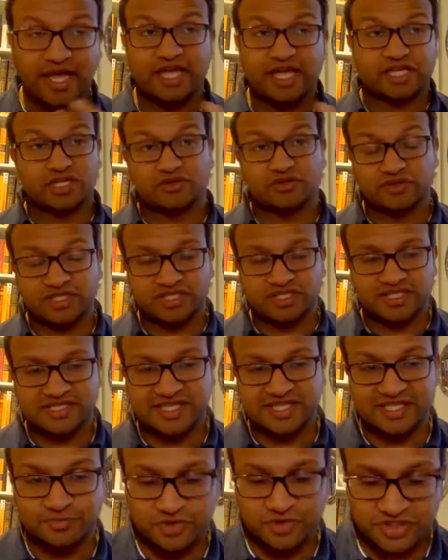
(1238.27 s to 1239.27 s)
accurate,
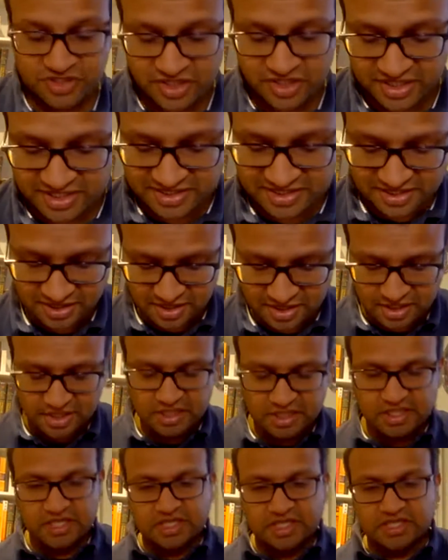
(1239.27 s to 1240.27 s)
it's less precise,
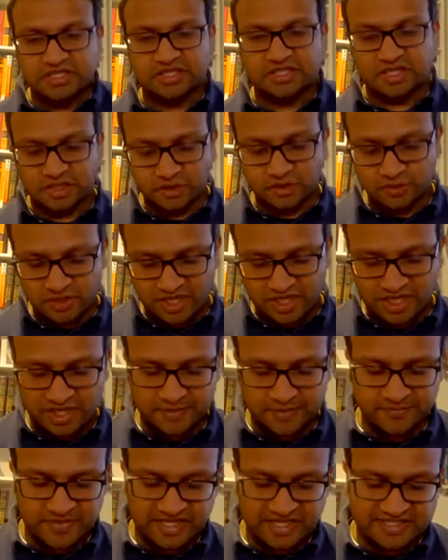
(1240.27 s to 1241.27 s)
so
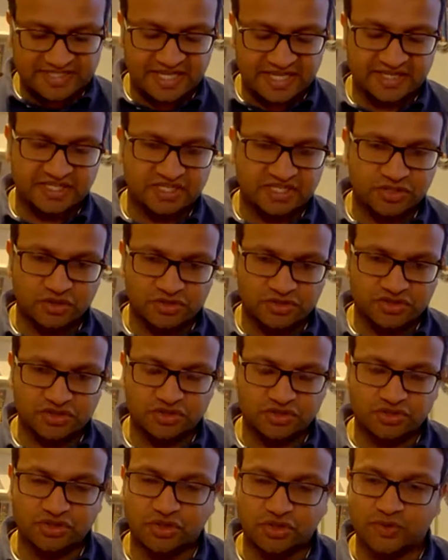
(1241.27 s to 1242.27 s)
it tends not
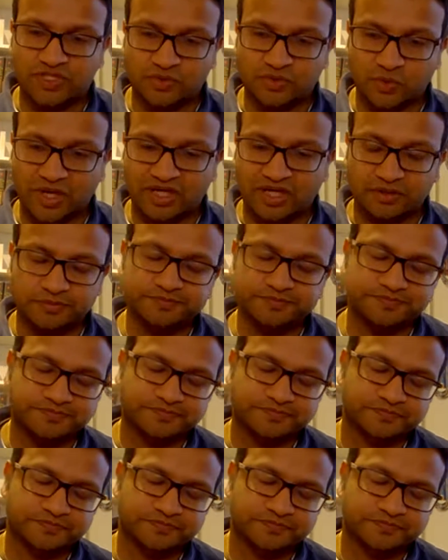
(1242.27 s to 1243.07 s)
to do as well.